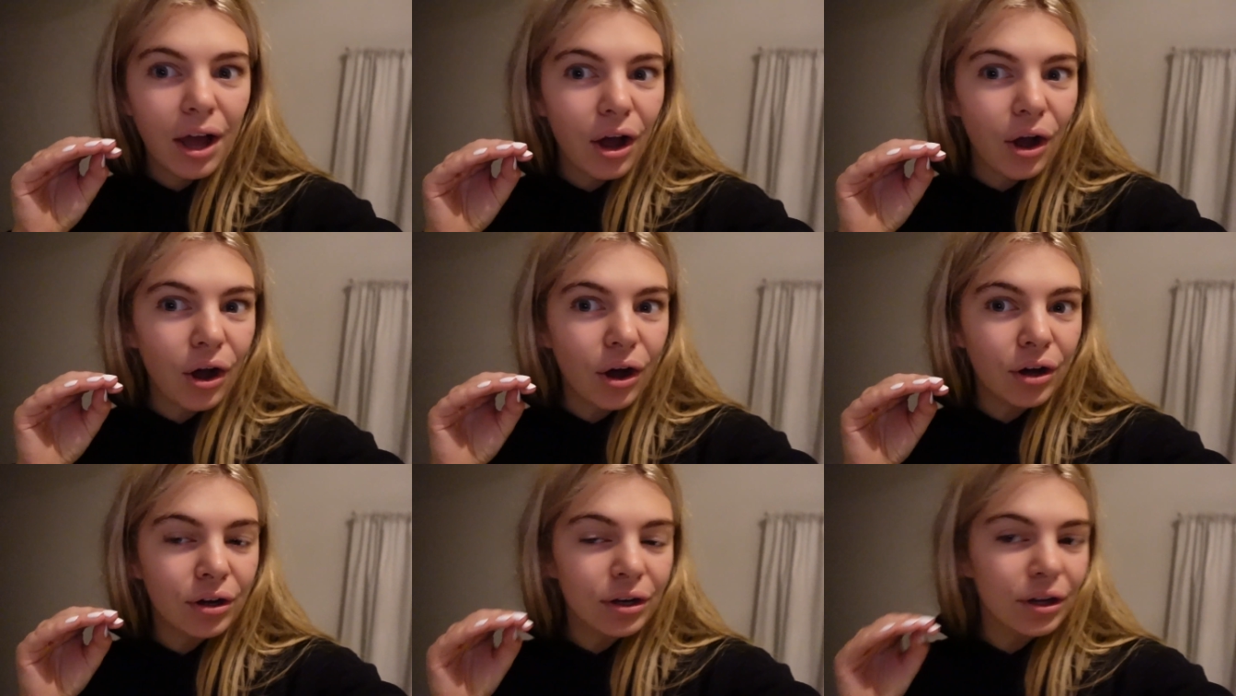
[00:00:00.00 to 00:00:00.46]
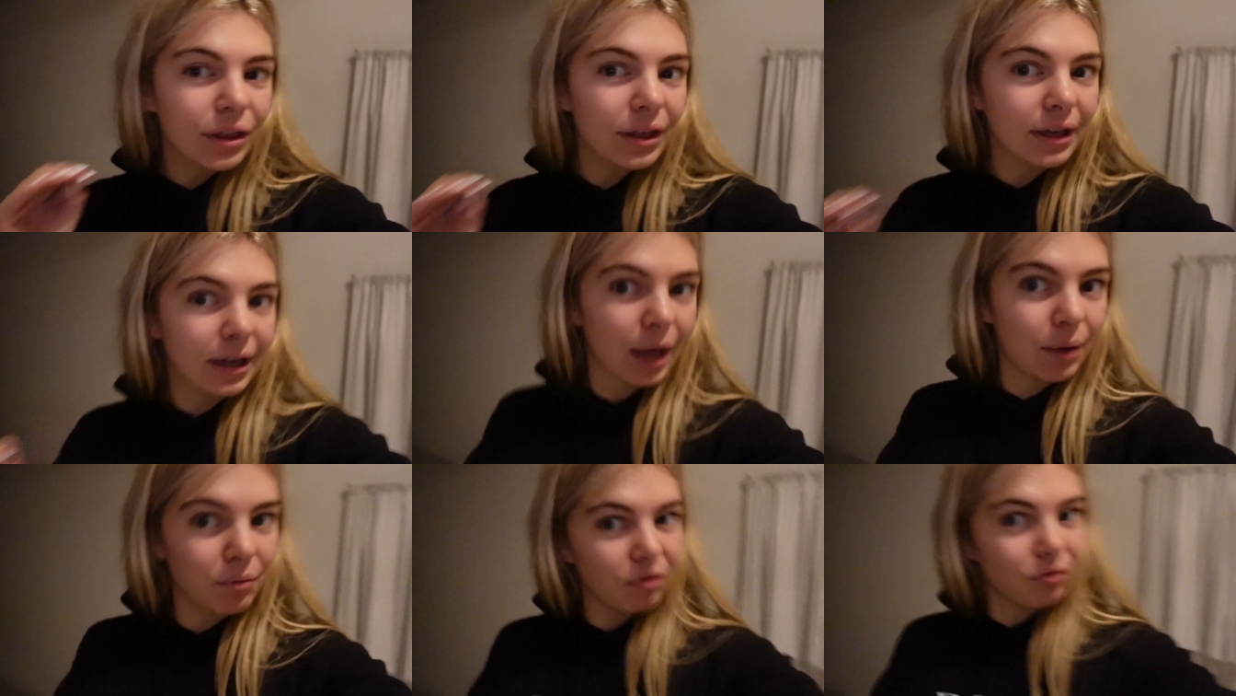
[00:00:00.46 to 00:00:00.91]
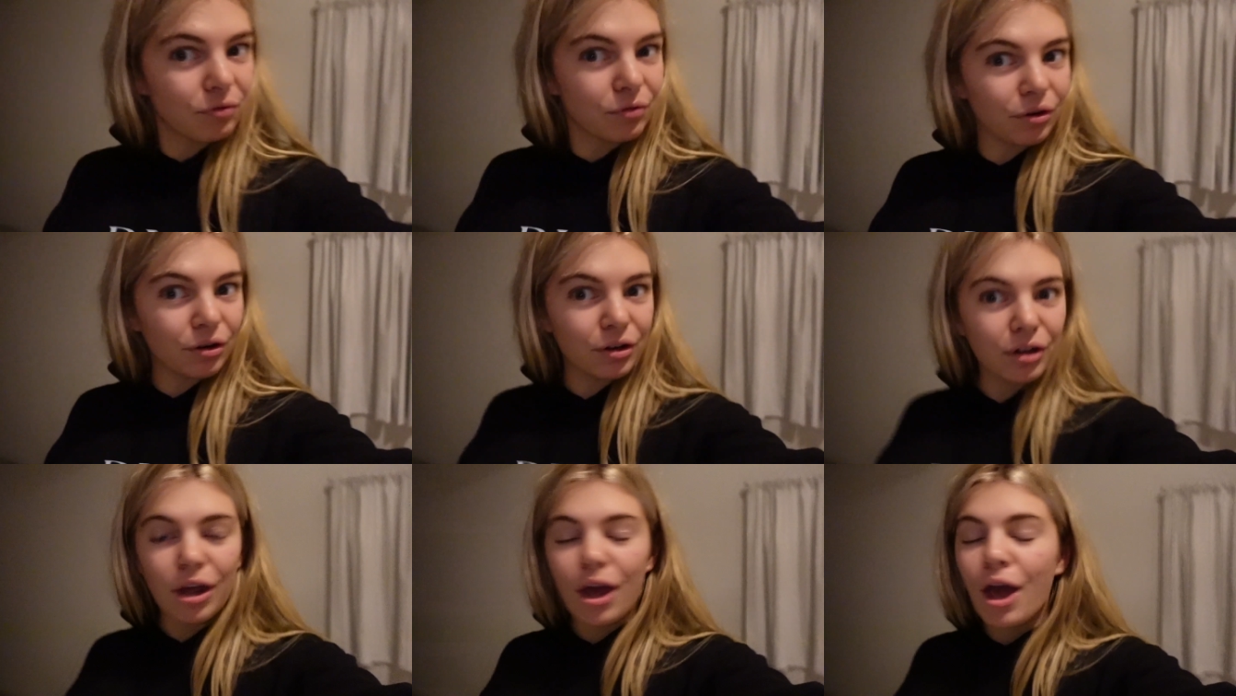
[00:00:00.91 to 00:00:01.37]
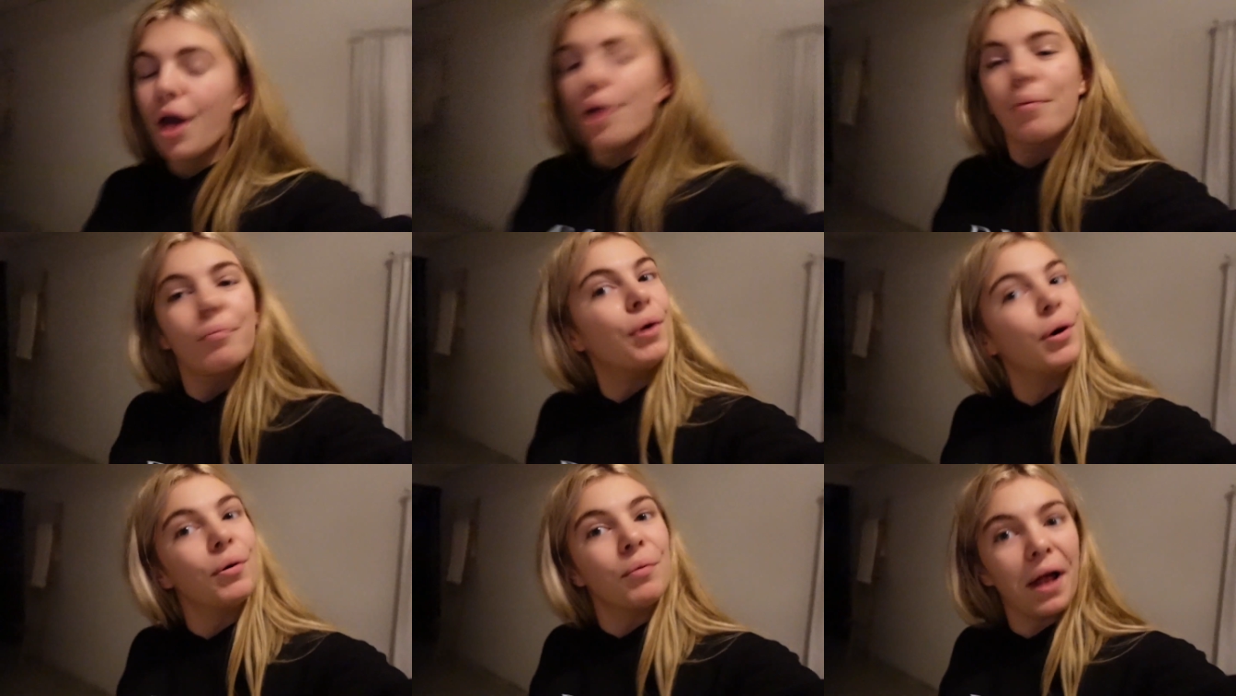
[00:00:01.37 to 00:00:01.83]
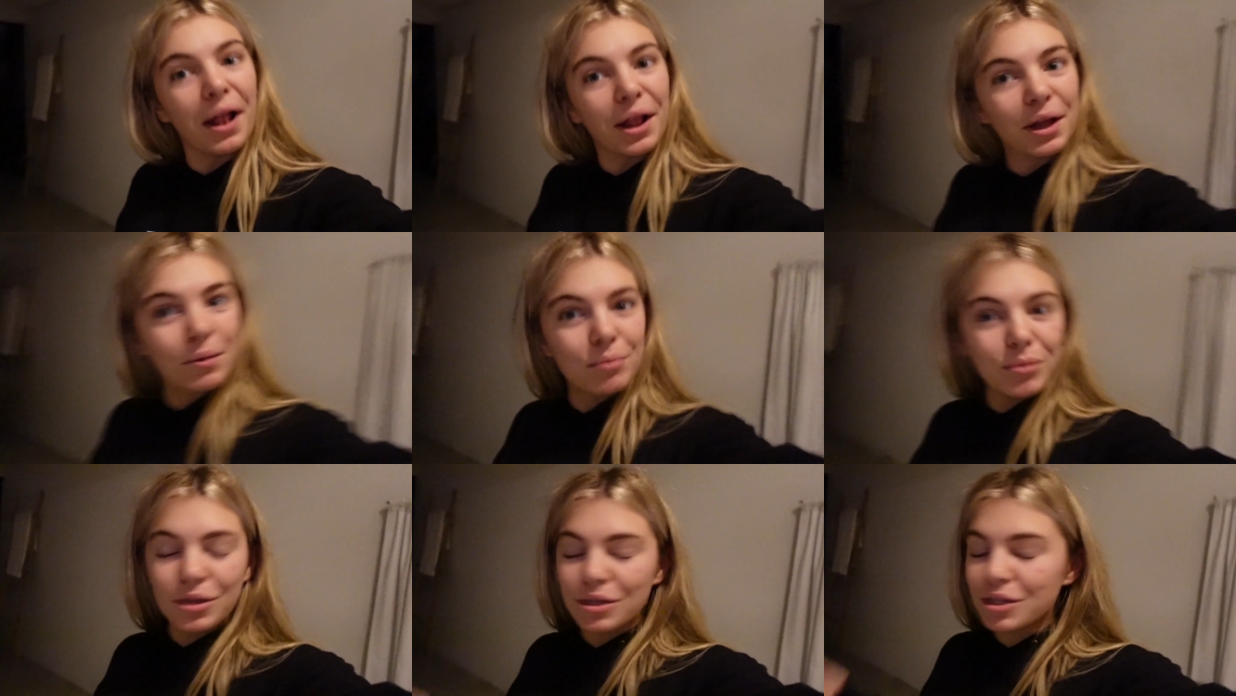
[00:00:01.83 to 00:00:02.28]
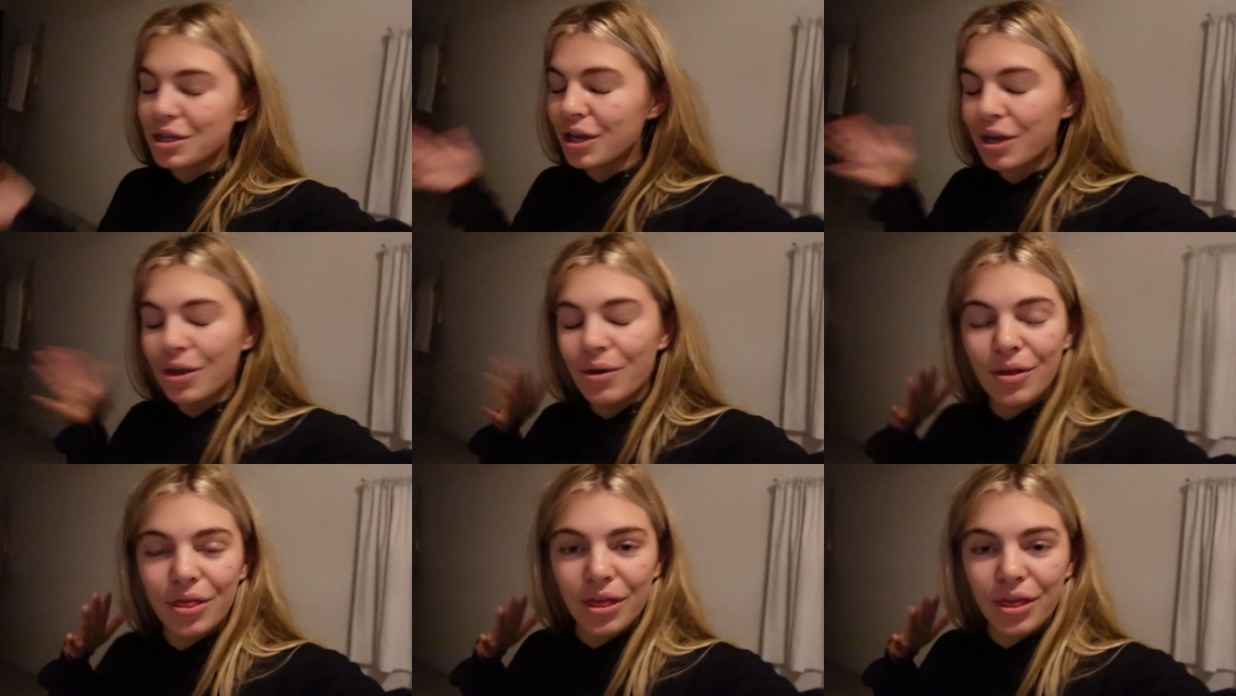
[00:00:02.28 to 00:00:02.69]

on the camera front but welcome to